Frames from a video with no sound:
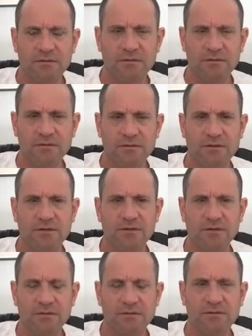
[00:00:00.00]

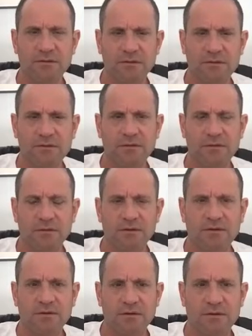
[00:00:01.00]

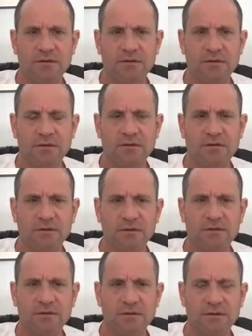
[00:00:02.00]

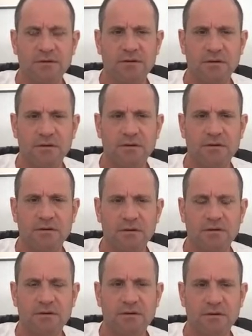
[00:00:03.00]

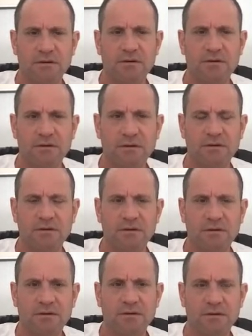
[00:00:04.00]

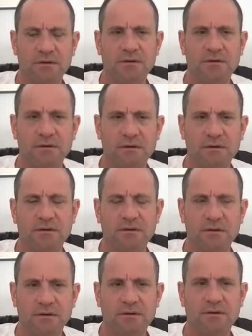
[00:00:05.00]

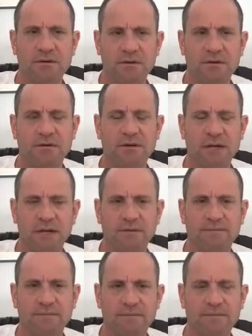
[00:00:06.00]

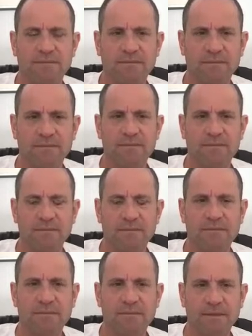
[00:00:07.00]
This person isn't speaking.